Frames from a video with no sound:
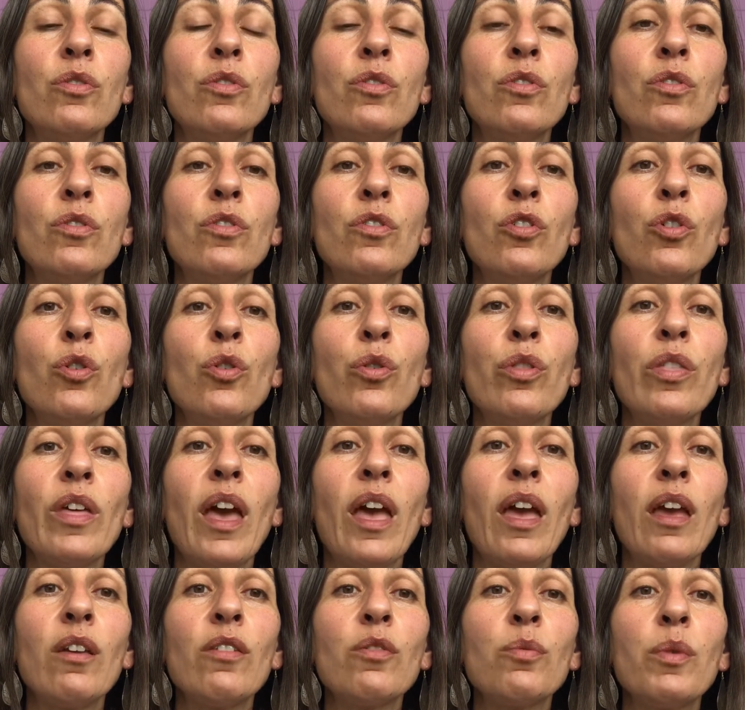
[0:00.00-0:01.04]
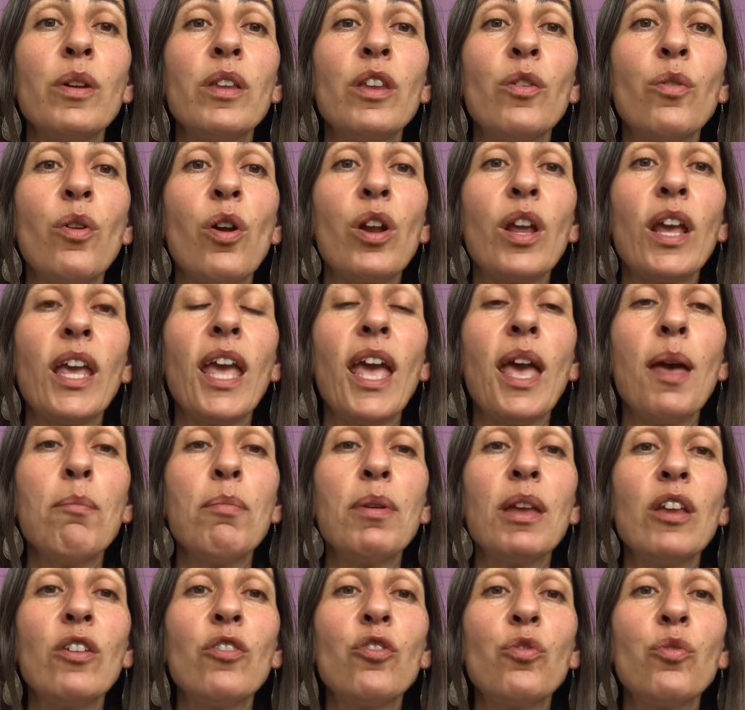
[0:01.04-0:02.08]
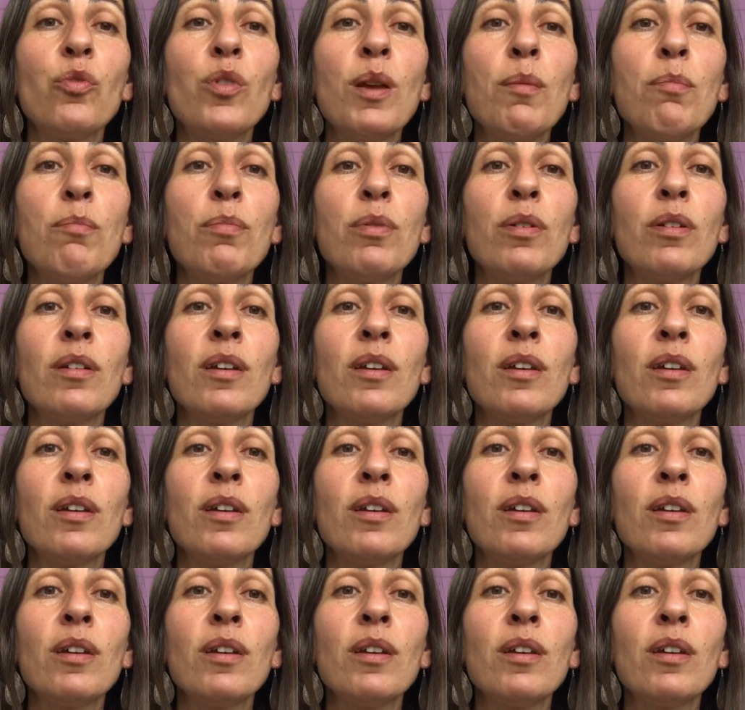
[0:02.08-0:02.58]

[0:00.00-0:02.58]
toothaches when you're on a camping trip,